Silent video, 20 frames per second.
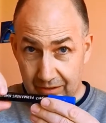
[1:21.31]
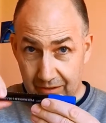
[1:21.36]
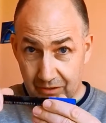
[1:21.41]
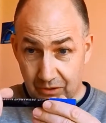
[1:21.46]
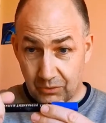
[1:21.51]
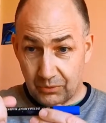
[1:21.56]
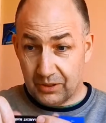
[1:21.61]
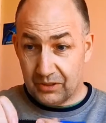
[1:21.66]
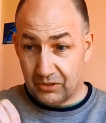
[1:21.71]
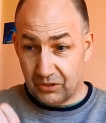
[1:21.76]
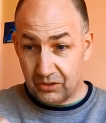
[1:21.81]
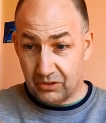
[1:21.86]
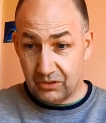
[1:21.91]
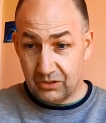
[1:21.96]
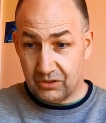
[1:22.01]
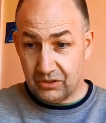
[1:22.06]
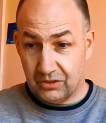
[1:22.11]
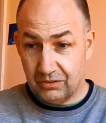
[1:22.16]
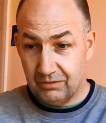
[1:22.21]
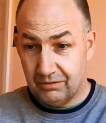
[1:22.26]
So it
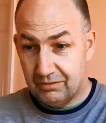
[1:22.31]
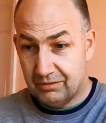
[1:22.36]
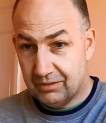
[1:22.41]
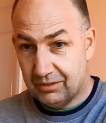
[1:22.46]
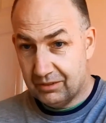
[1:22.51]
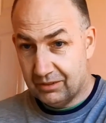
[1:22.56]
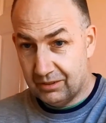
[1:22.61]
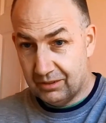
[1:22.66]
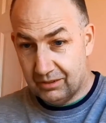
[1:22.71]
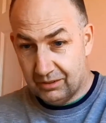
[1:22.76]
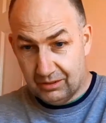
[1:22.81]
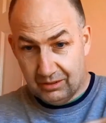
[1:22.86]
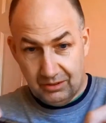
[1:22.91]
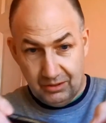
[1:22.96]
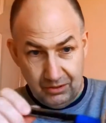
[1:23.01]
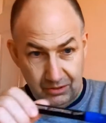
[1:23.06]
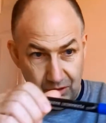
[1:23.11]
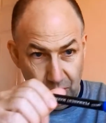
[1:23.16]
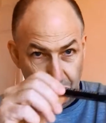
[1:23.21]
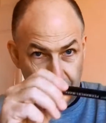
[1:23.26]
turns
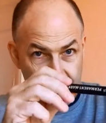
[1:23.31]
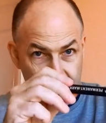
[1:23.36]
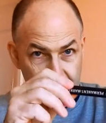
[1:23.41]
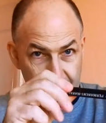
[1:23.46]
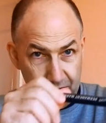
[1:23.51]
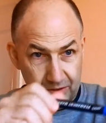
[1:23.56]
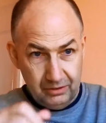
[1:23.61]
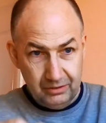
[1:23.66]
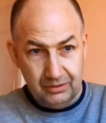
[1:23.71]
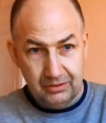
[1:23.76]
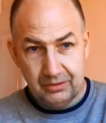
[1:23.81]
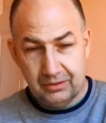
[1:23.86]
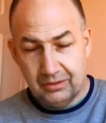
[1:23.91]
the wheel,